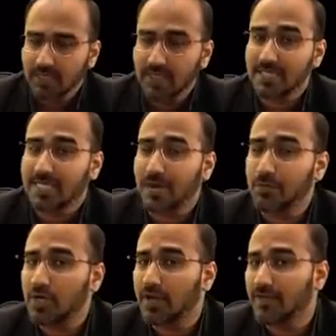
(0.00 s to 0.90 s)
This
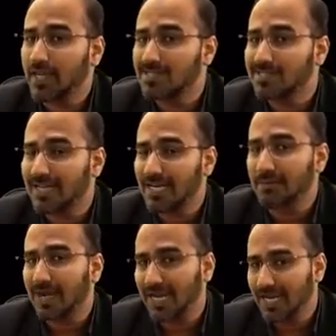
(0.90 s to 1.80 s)
capnography is seen
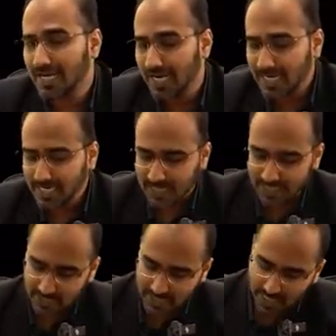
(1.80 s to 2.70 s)
in malignant
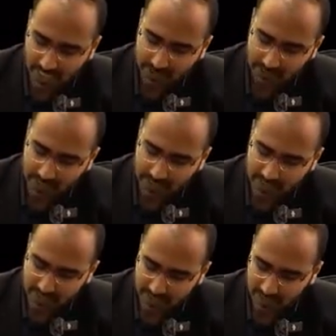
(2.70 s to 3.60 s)

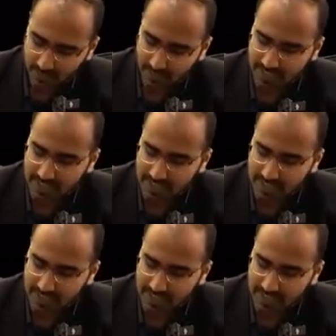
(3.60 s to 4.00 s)
hyperthermia.